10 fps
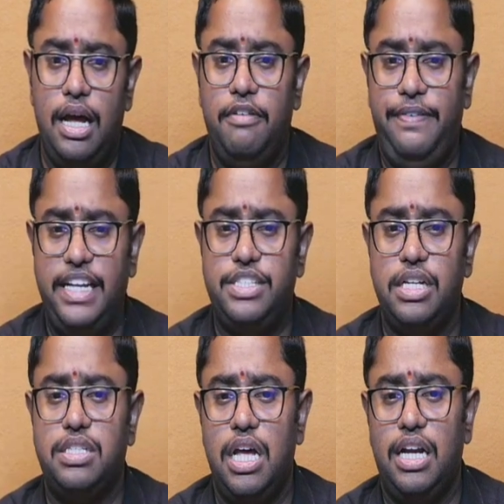
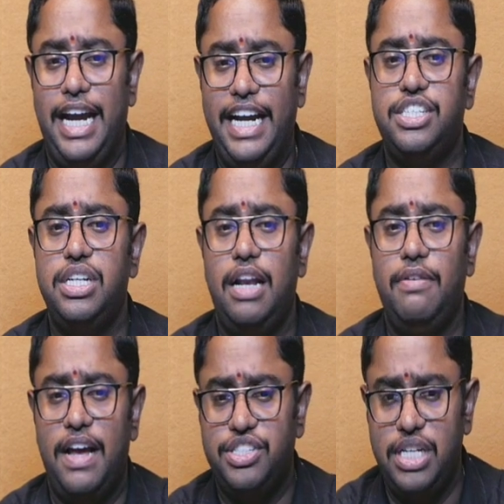features or additional
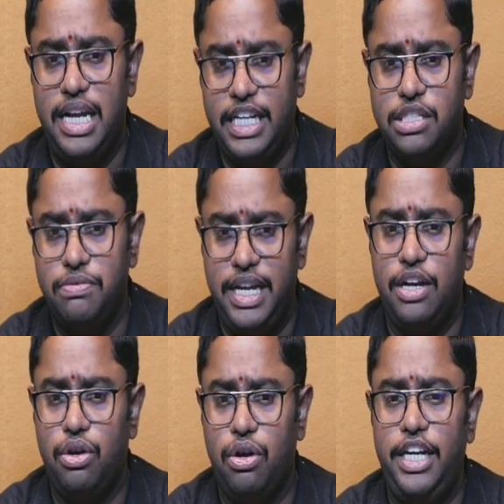functionalities we
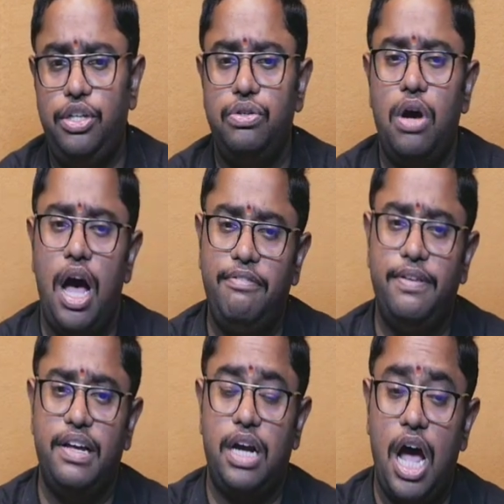are going to
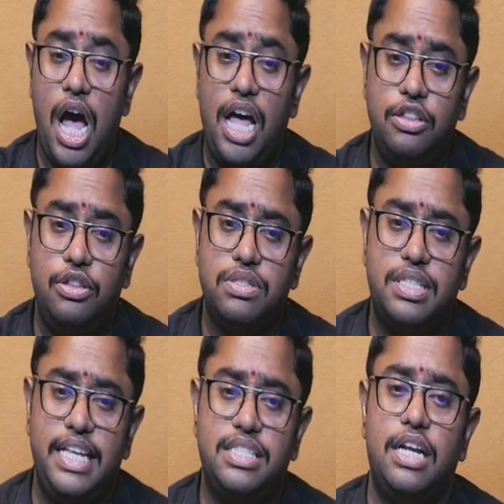offer, all those
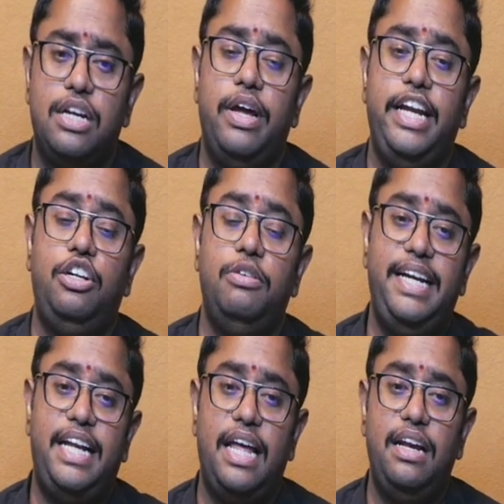things are going to
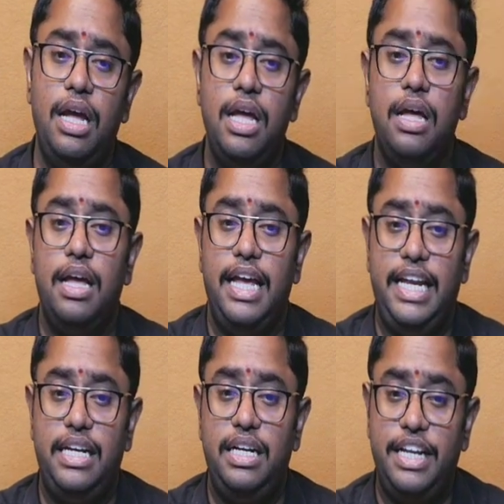be done
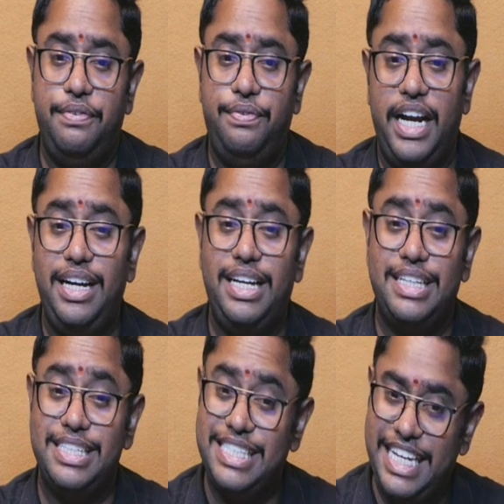in different
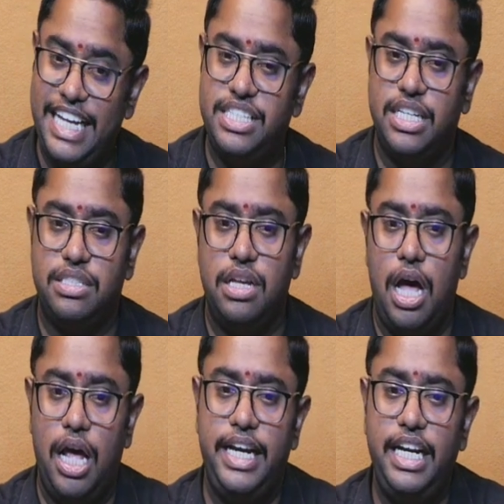stages
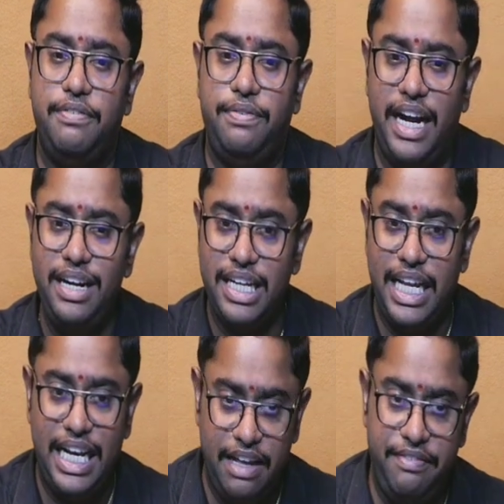or in different
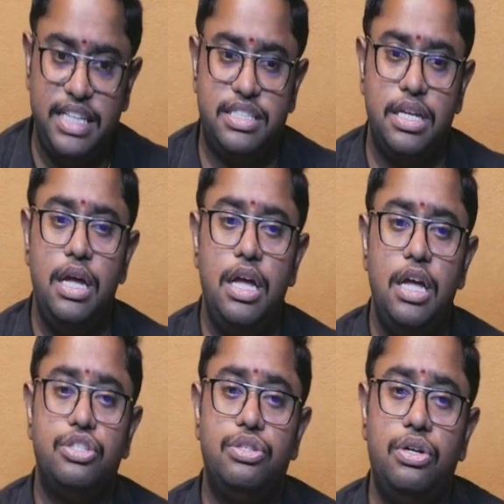levels.
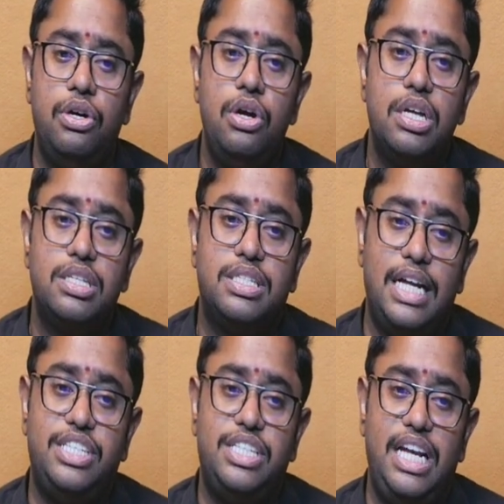So
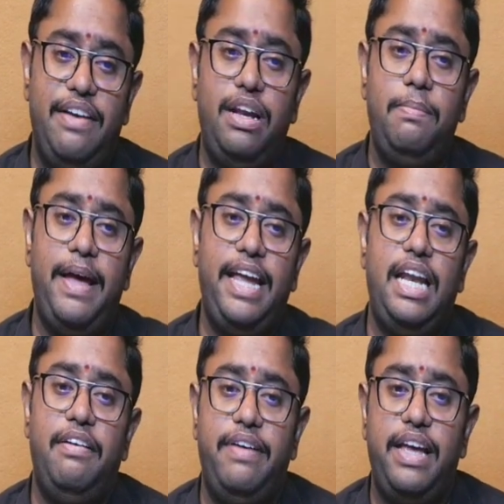such level by
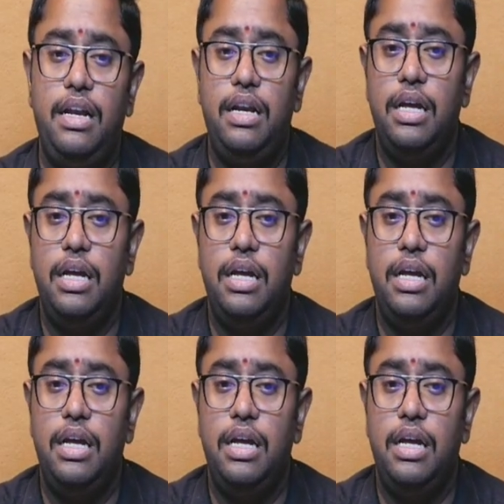level